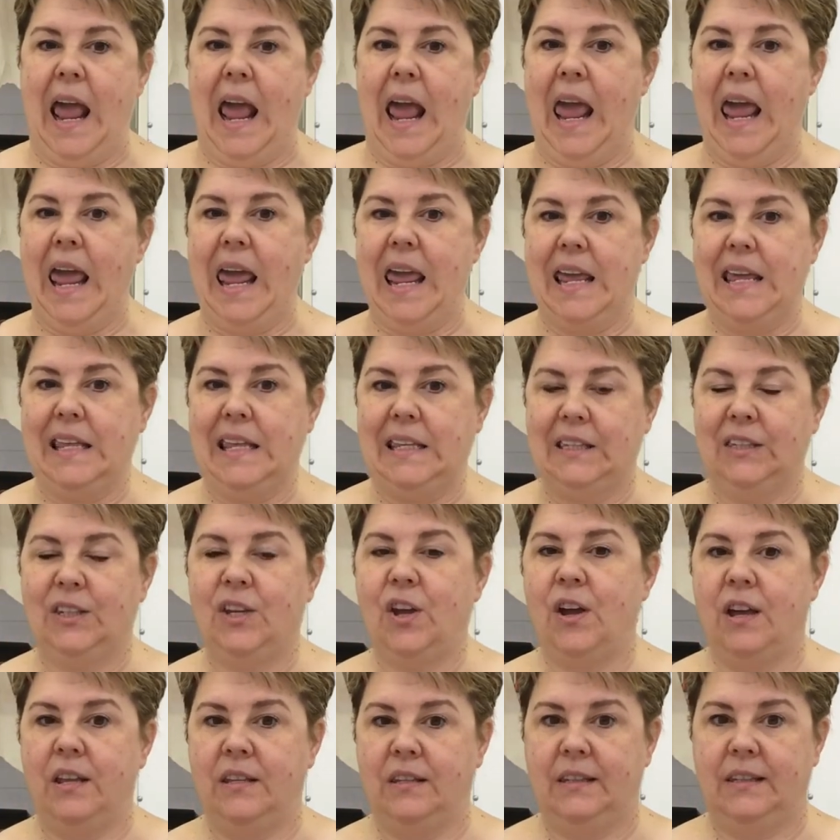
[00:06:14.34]

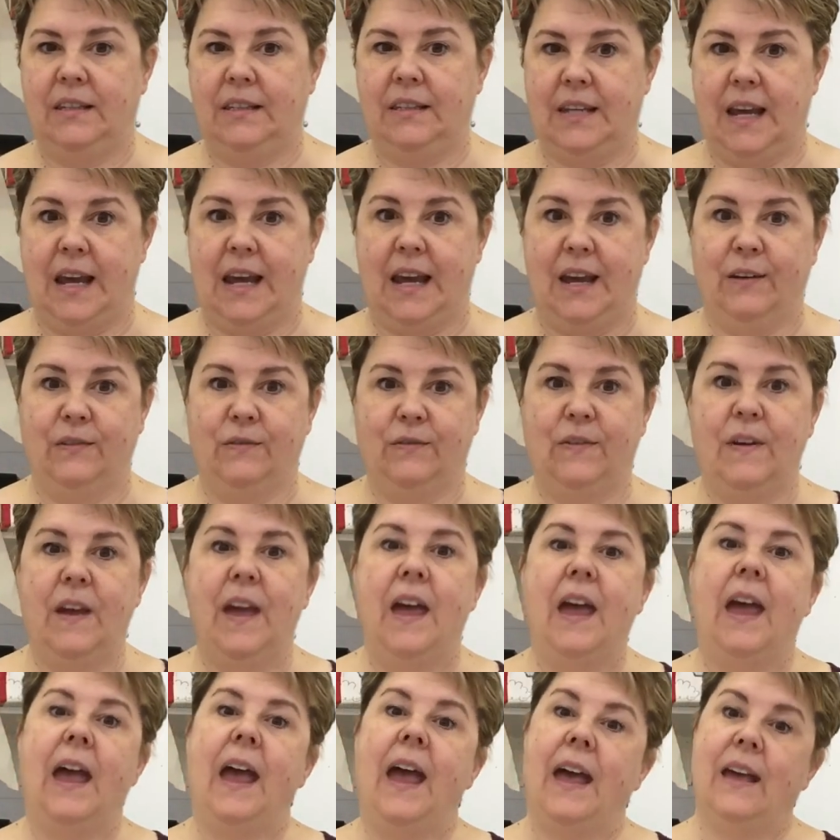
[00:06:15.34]
hands-on stuff
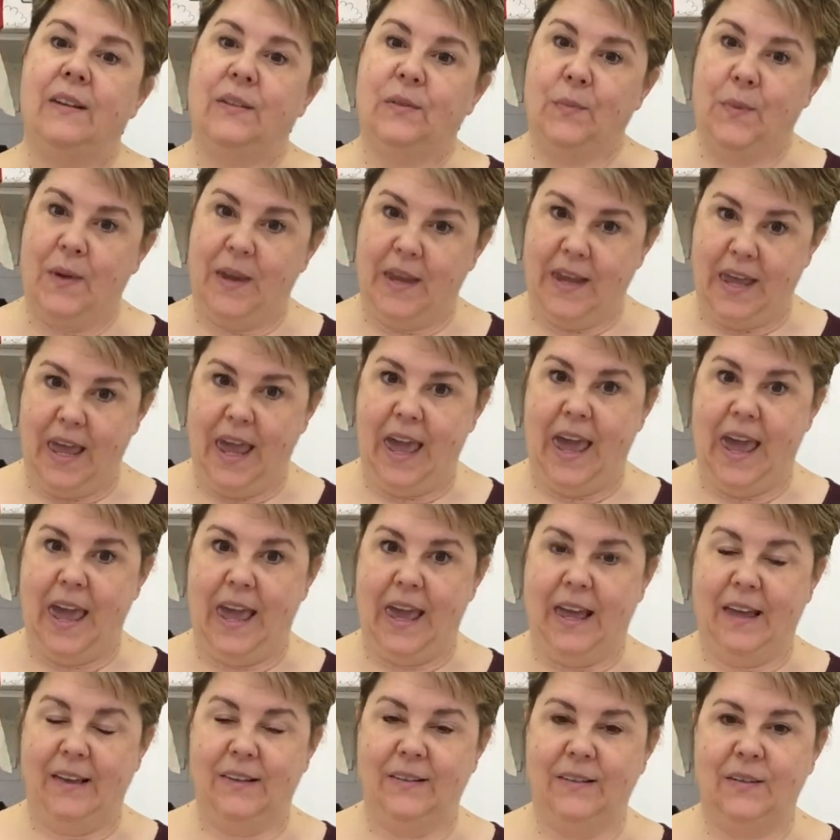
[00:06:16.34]
as we
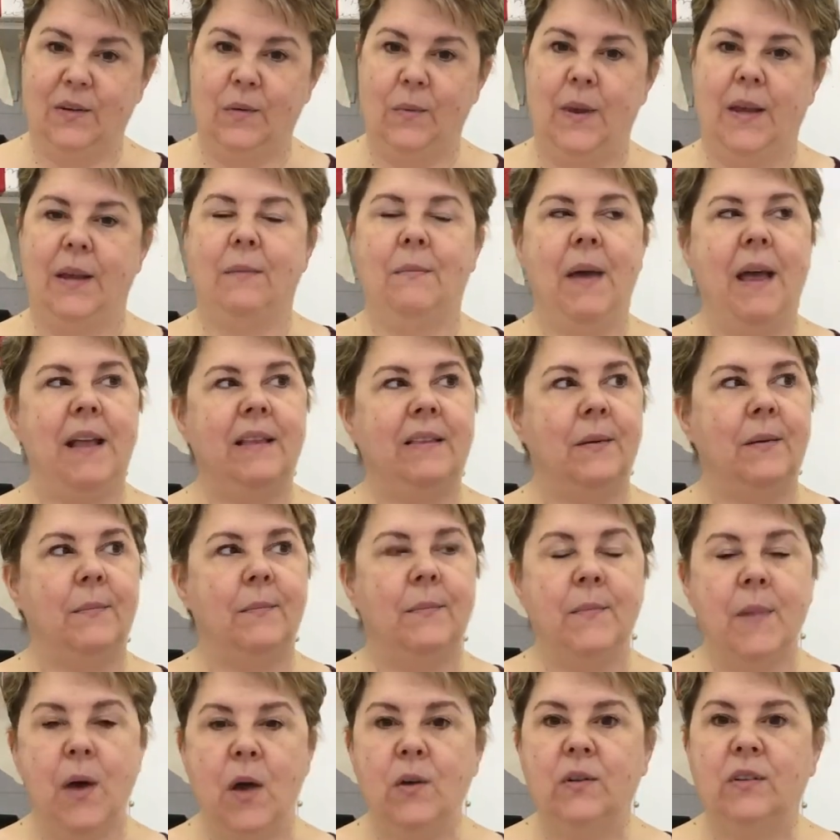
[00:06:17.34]
can, so we can make the
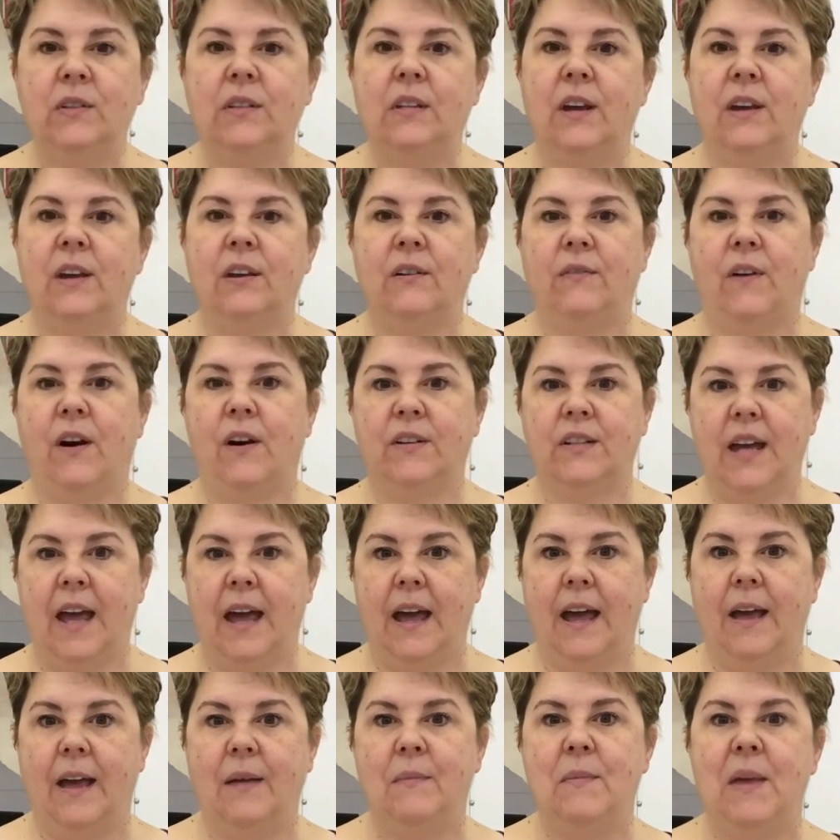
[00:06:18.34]
most of our
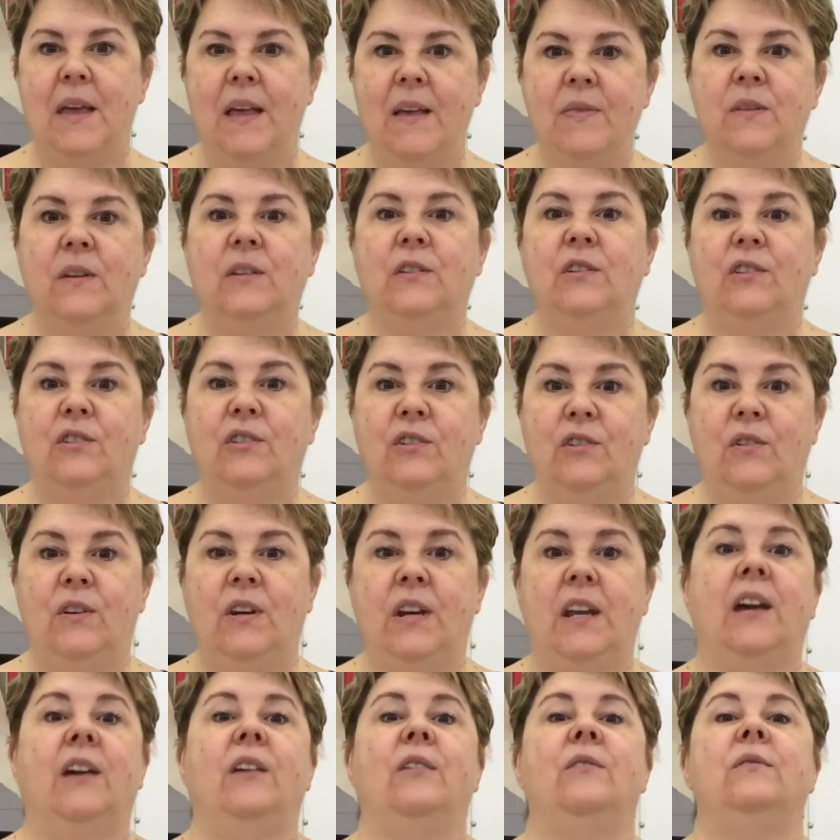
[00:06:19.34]
time in the
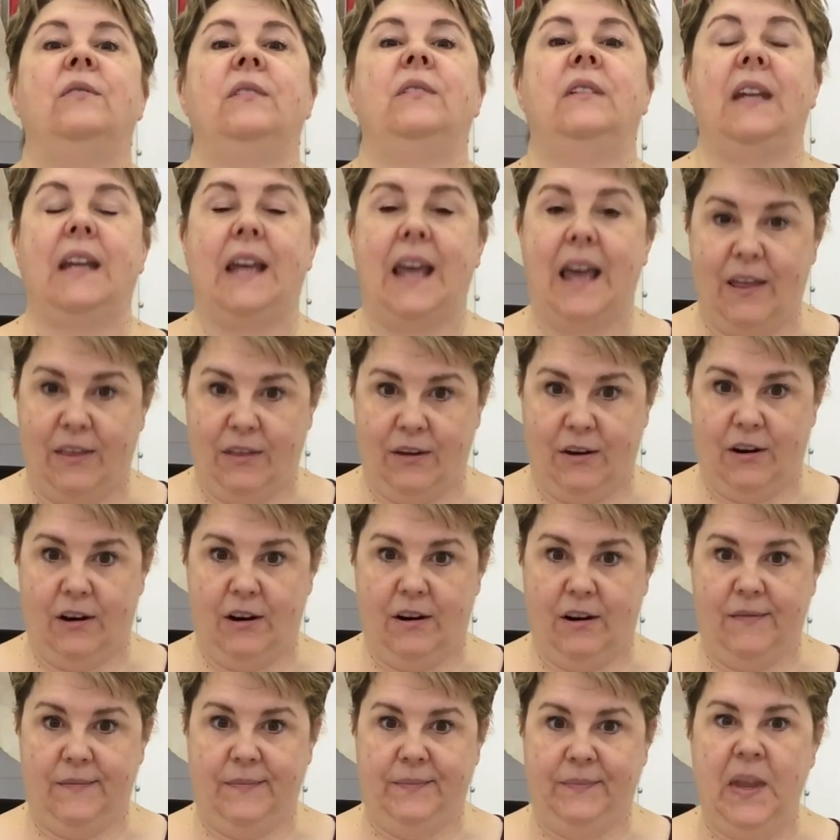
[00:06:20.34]
studio together.
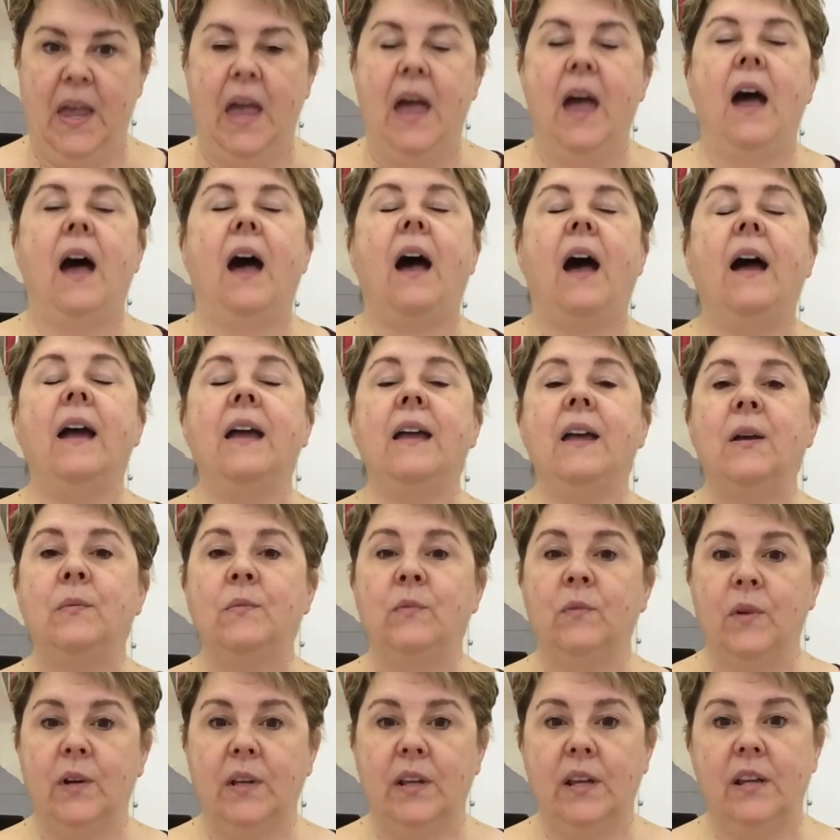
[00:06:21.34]
I am
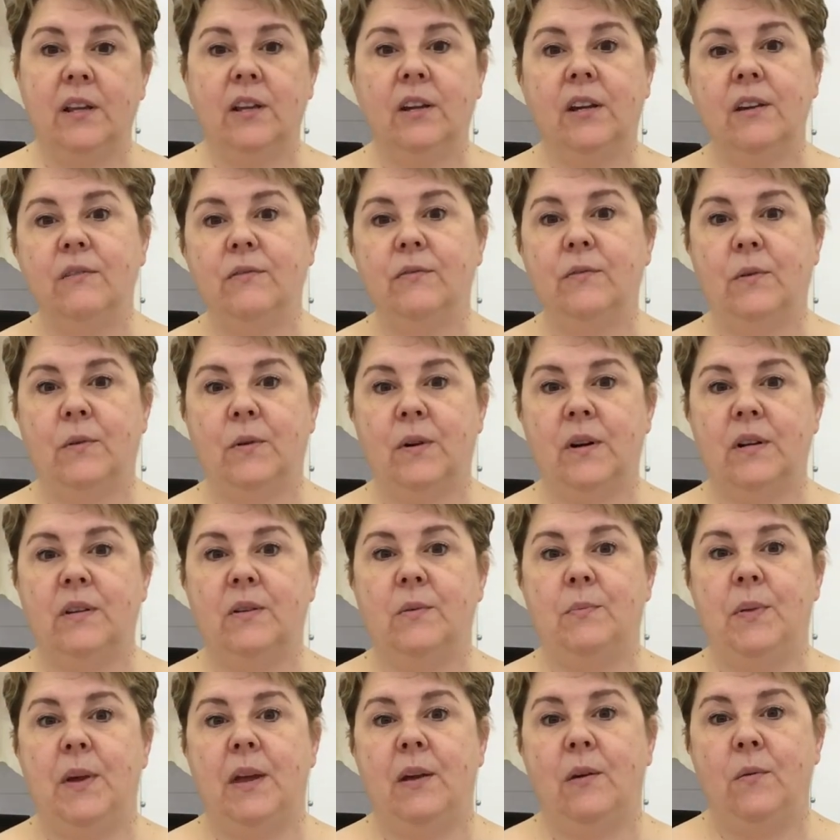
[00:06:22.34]
really looking forward to
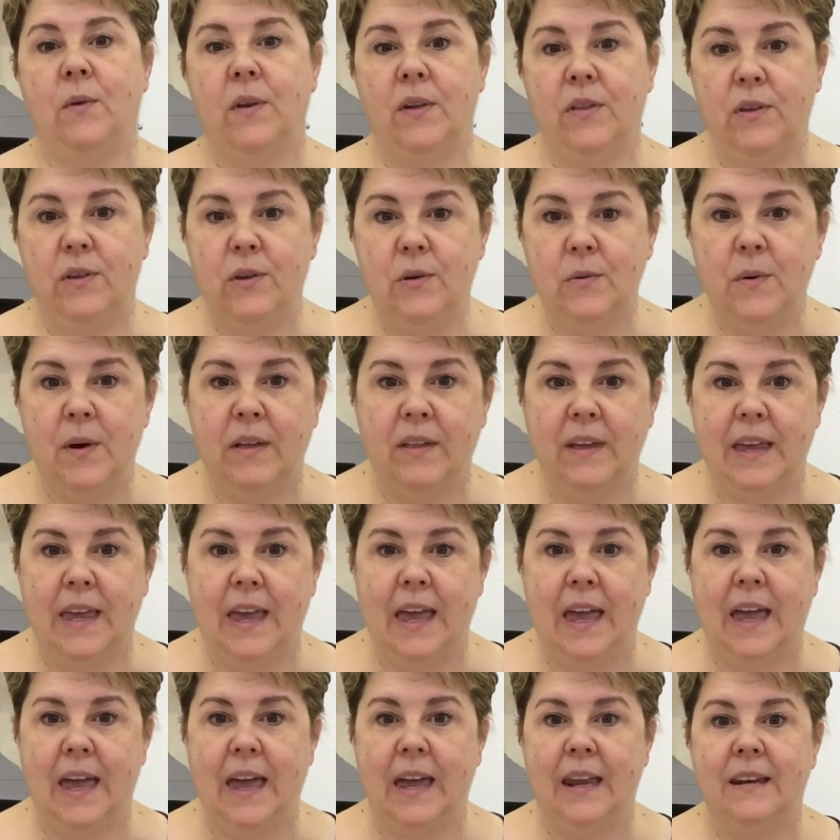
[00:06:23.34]
being with you all
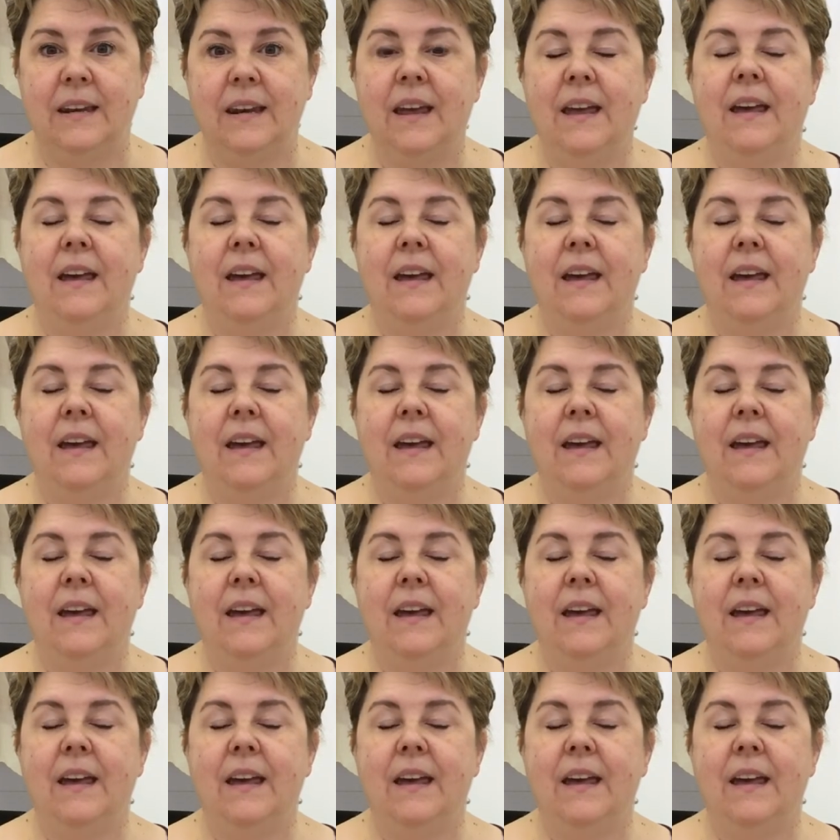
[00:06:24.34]
again.